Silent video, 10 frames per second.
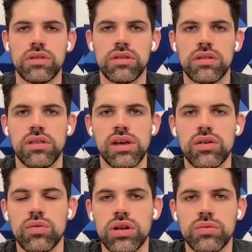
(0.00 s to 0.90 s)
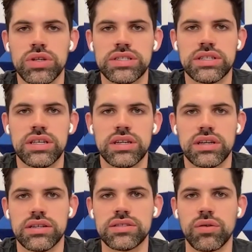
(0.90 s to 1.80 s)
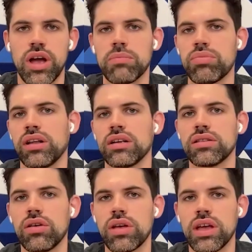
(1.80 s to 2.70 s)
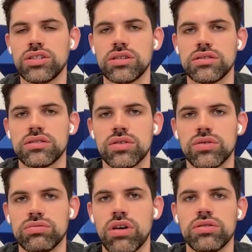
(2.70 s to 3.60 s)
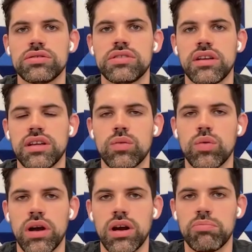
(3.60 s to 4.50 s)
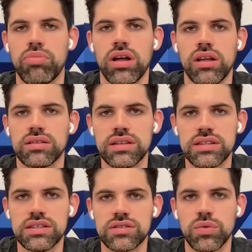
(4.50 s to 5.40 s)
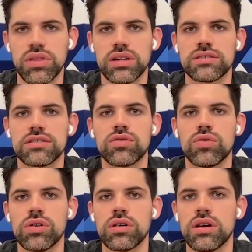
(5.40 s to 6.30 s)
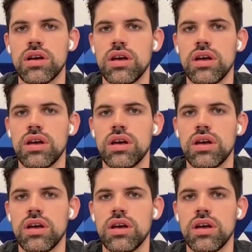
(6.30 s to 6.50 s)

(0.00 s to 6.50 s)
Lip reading: The other one we see is around product location. So understanding where product is within a store.